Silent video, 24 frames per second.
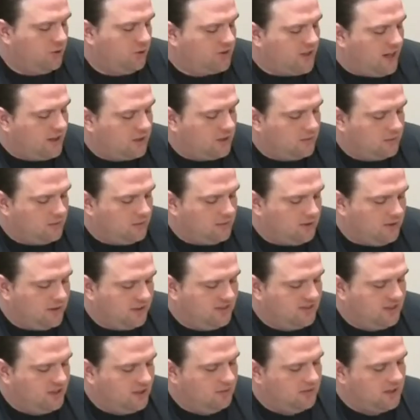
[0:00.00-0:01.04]
the most honorable
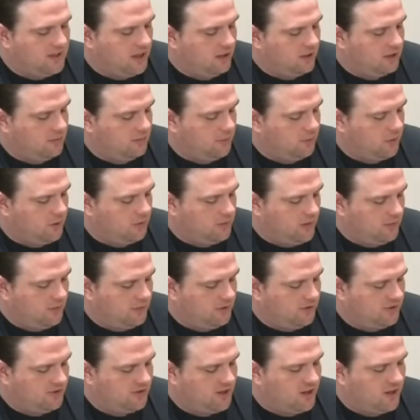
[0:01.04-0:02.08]
and esteemed county board
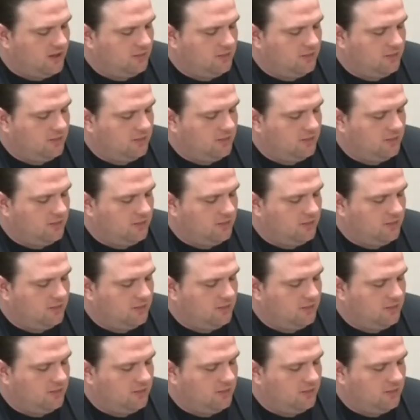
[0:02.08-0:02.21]
members,